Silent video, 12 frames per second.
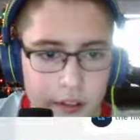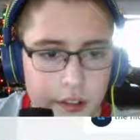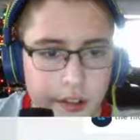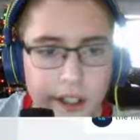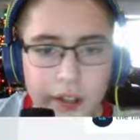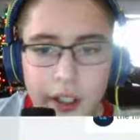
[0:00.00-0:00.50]

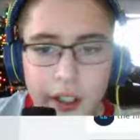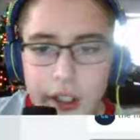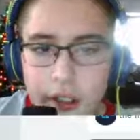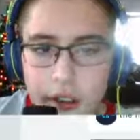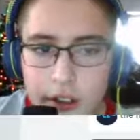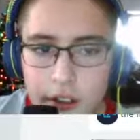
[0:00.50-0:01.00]
Now,
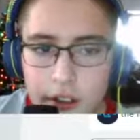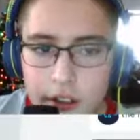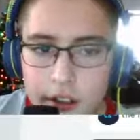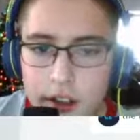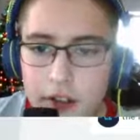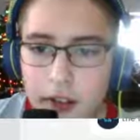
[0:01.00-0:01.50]

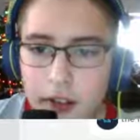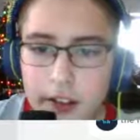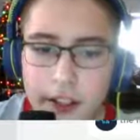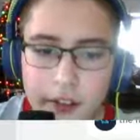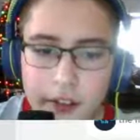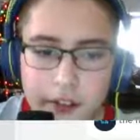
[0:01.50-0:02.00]
now right
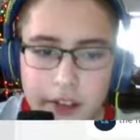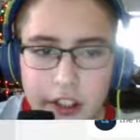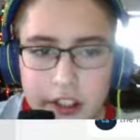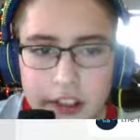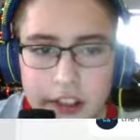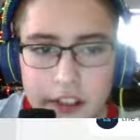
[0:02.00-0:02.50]
here it says